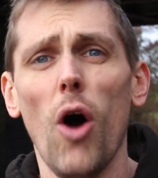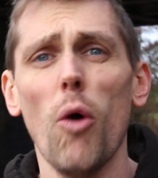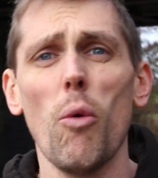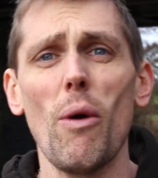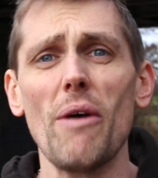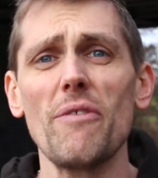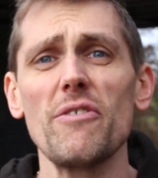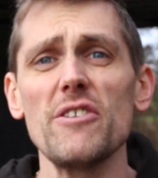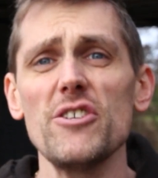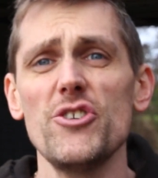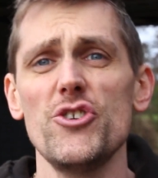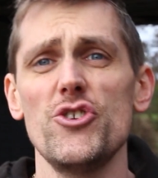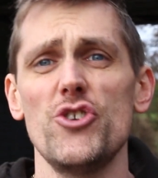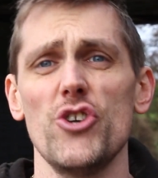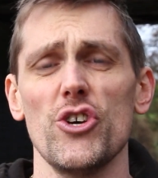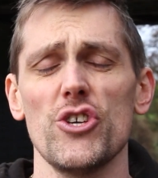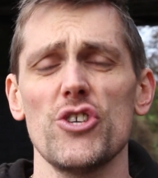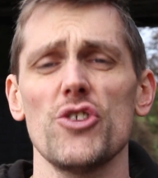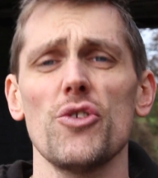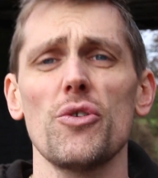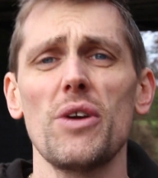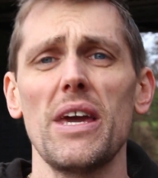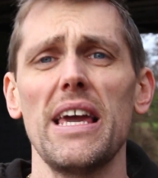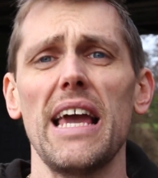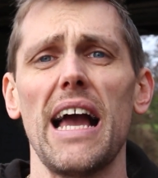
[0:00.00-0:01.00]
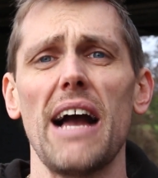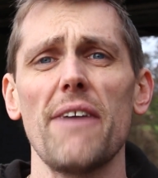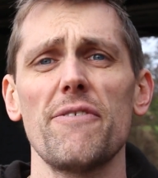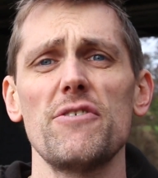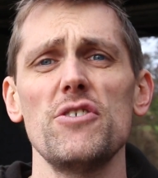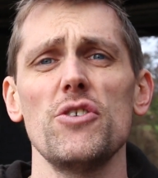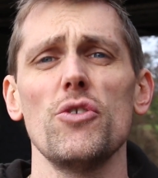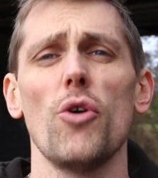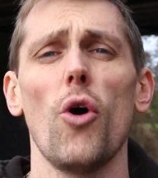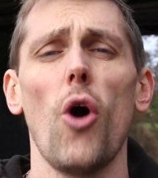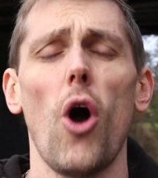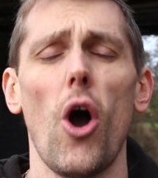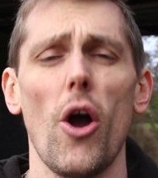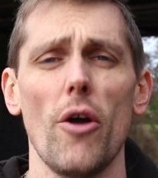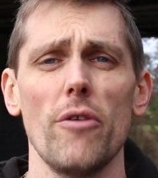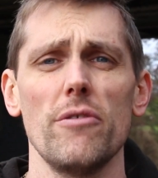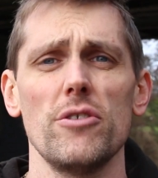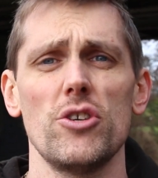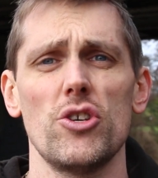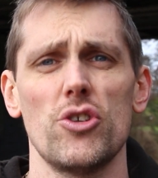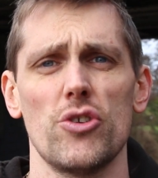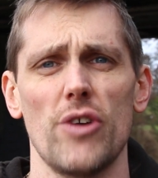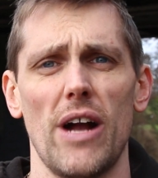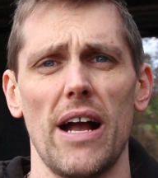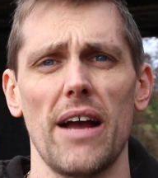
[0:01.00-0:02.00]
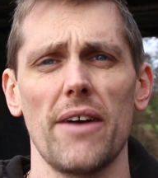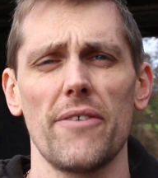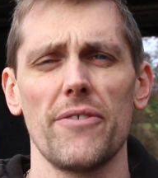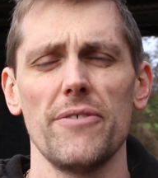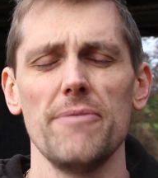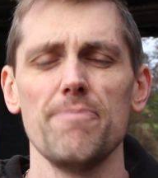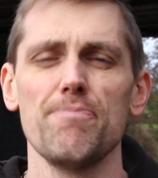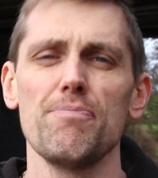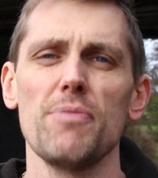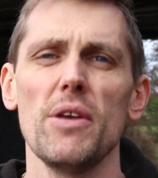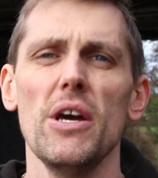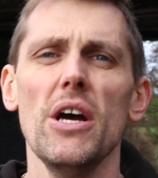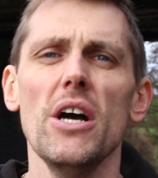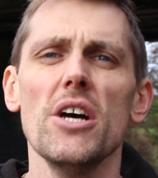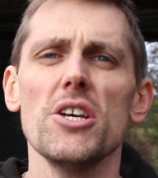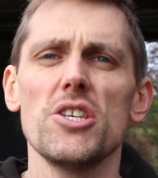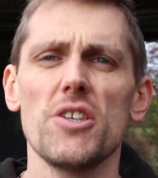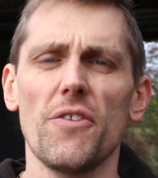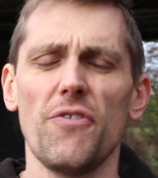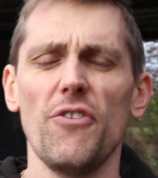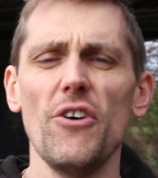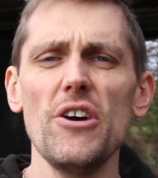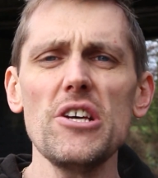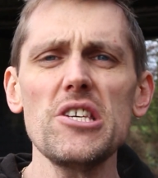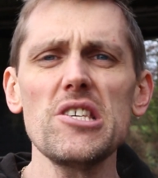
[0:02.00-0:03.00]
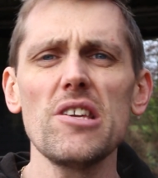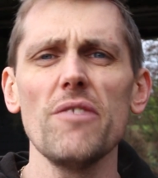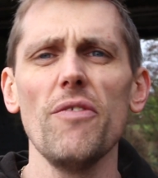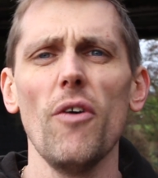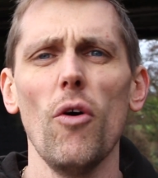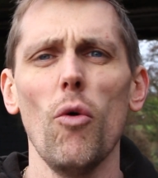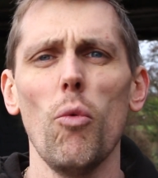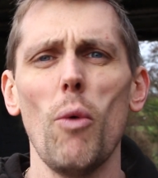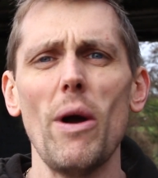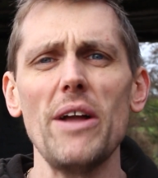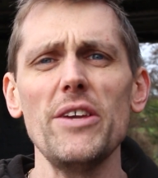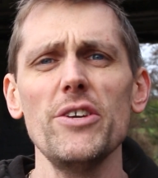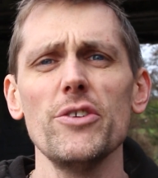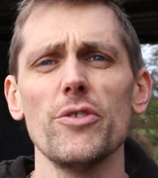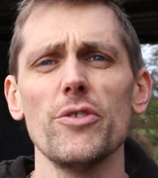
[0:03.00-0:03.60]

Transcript: or whether it's just looking after your own strength. So first of all, when